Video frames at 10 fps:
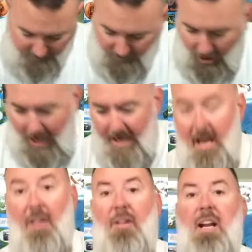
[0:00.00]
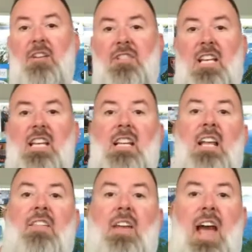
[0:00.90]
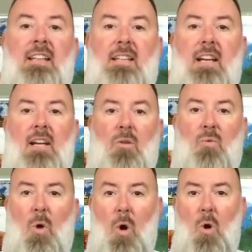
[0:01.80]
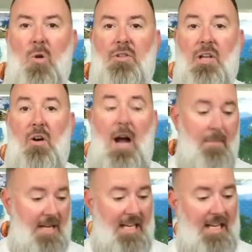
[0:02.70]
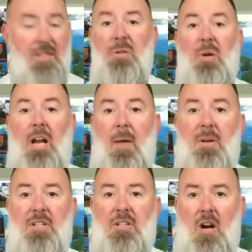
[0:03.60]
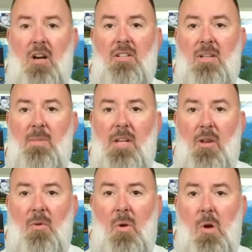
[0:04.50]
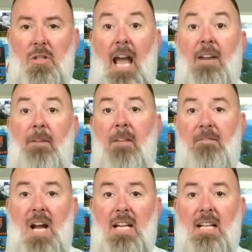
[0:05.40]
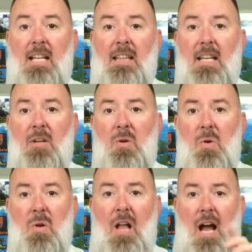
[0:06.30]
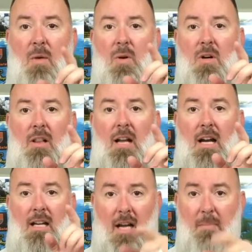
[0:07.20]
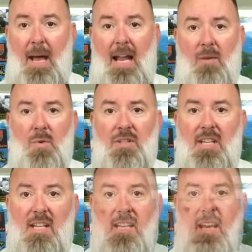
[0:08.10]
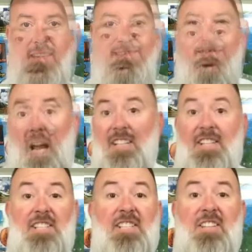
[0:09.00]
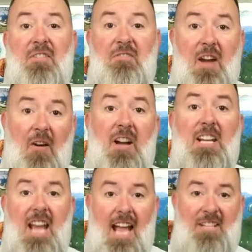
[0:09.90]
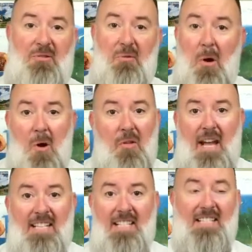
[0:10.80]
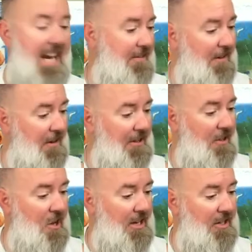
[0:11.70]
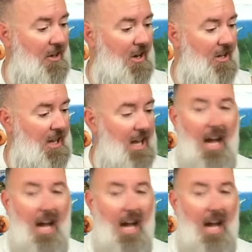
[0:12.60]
All right, nothing else in that roll, so I'm going to get into it. I'm going to start on some of the other rolls, and if I find anything cool, I will come back and we'll see you again. Well, guys, this is the very next roll. That didn't take very long at all.